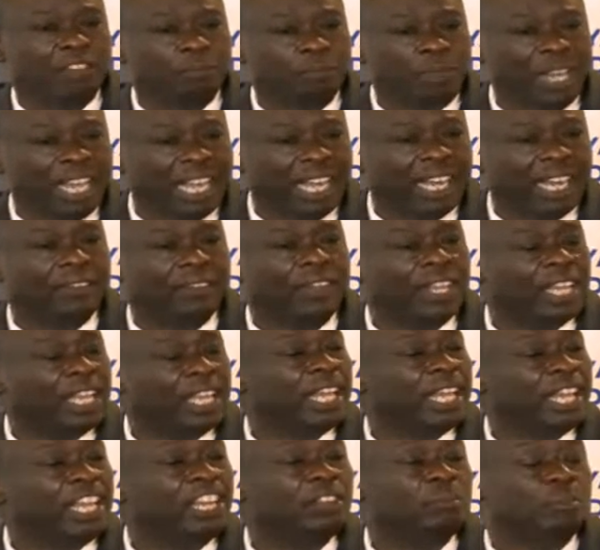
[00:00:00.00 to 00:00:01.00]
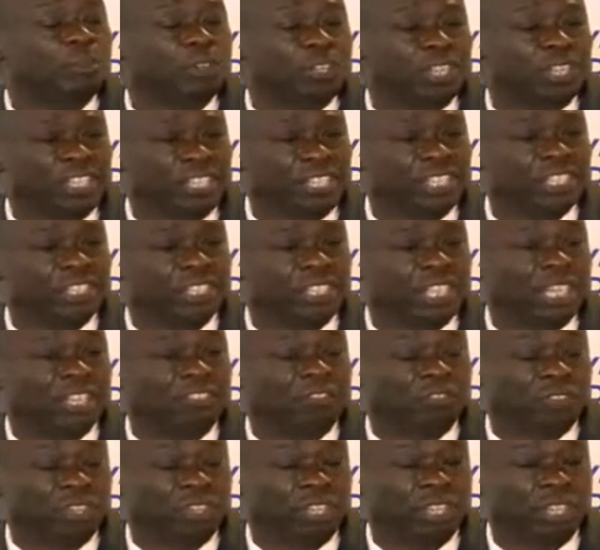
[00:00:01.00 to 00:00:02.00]
and by allowing anybody in this
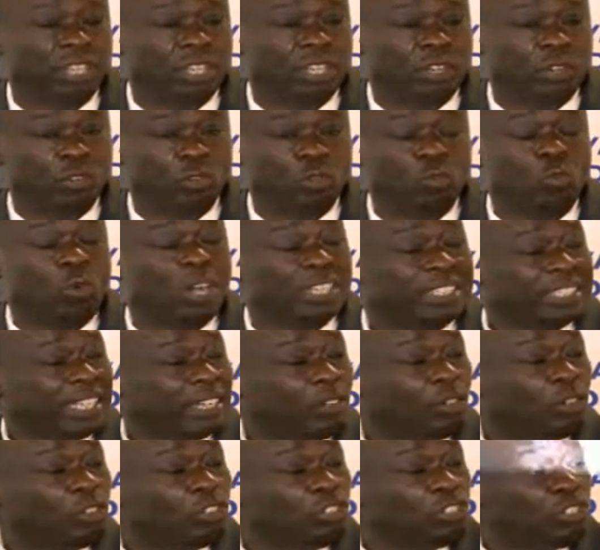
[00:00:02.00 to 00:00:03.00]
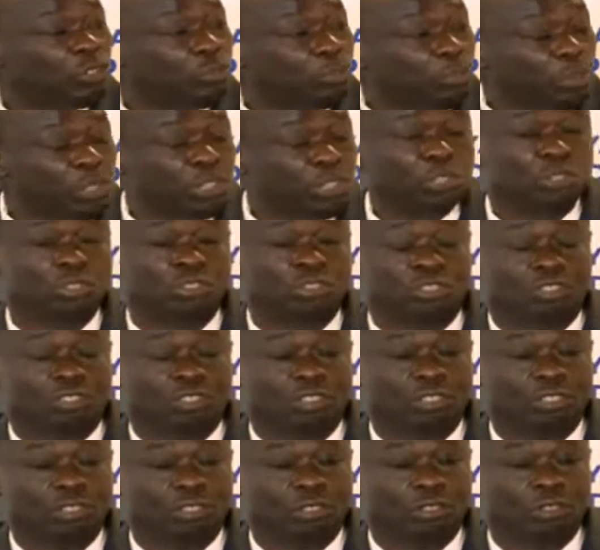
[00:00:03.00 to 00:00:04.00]
country who has a contribution
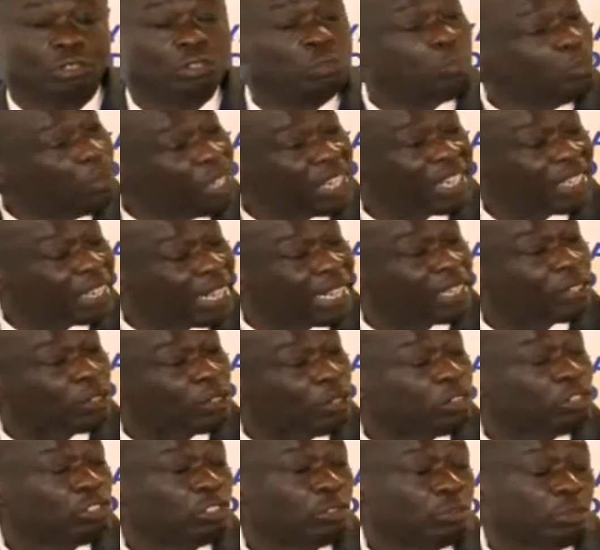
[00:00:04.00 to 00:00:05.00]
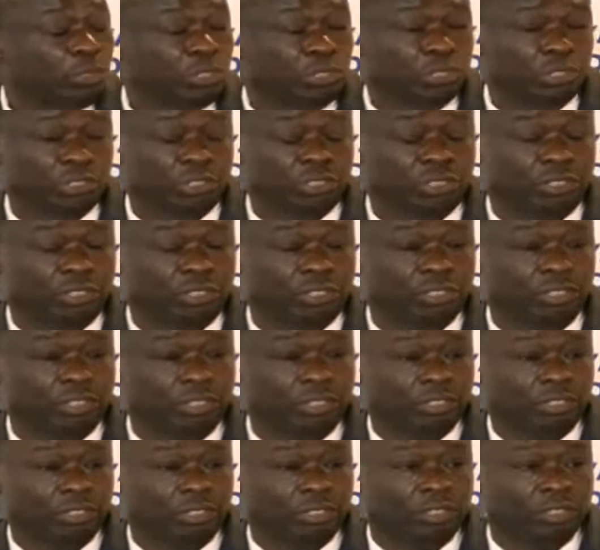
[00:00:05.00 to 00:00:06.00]
to make that contribution.
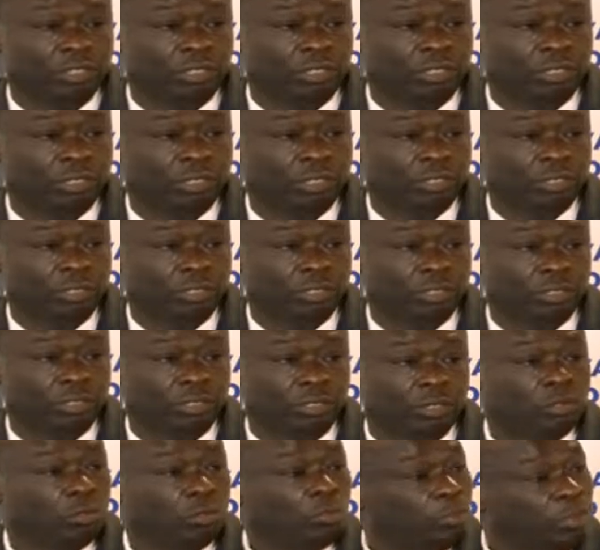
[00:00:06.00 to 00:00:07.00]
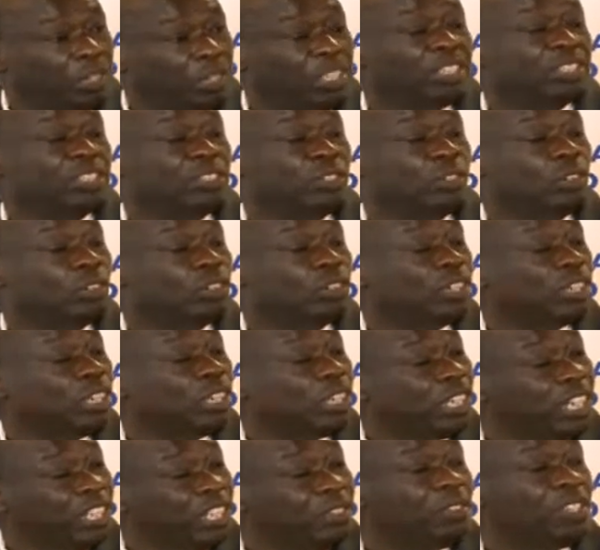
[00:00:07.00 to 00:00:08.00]
So please
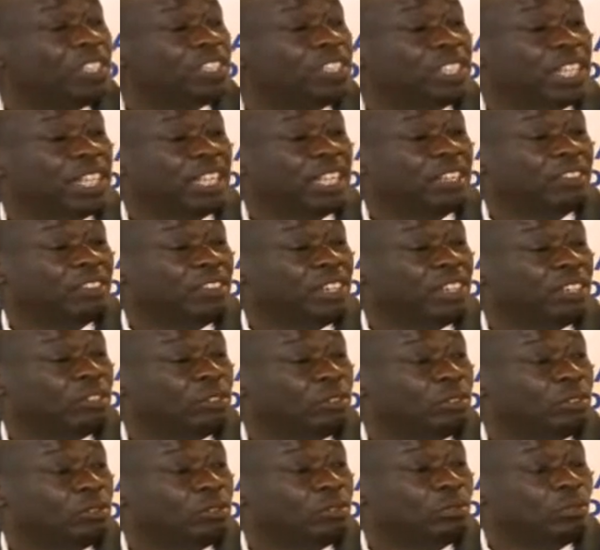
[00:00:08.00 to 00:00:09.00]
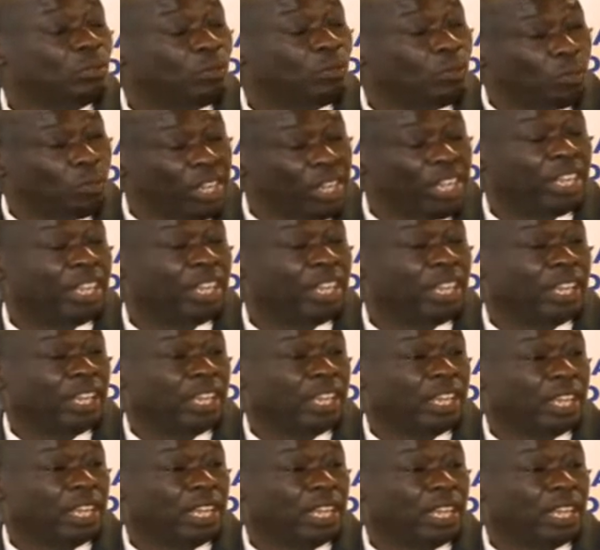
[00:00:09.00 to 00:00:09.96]
don't leave this country to we